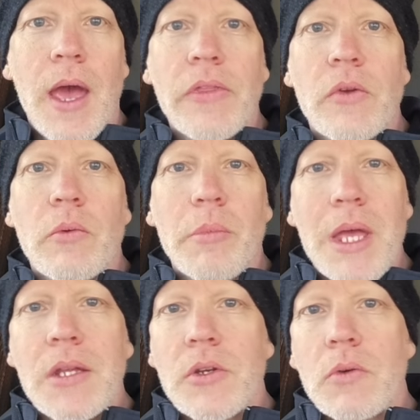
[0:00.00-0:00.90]
and the
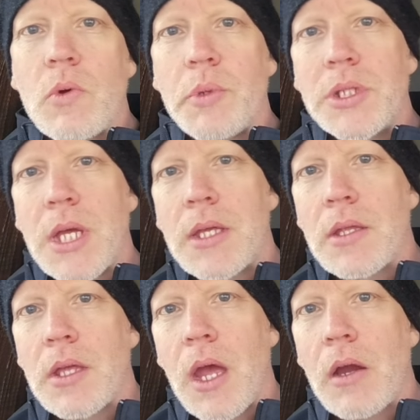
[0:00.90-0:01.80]
remainder will be
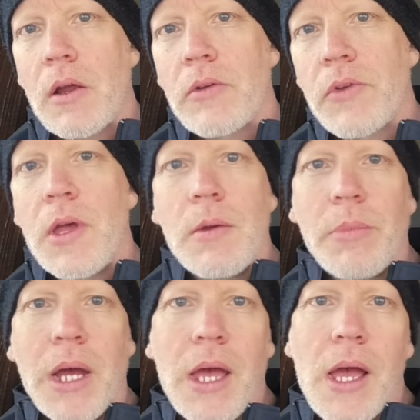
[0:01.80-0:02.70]
taken care of
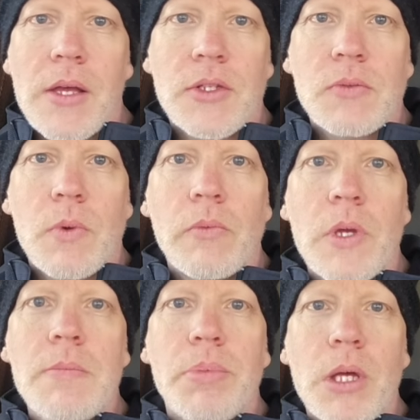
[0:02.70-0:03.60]
by us when
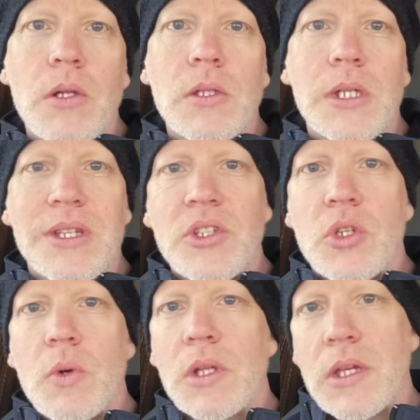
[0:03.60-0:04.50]
we build it
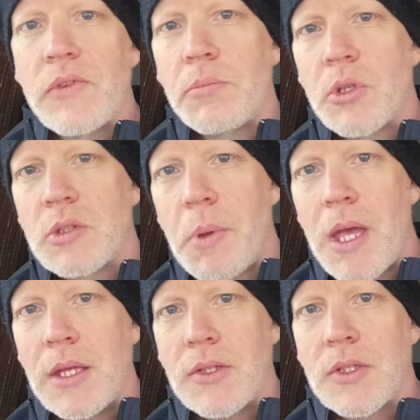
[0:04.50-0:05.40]
into a livable
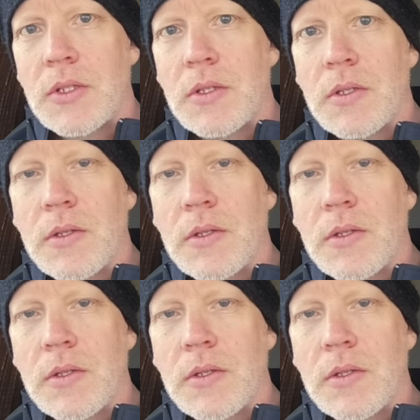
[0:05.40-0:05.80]
space.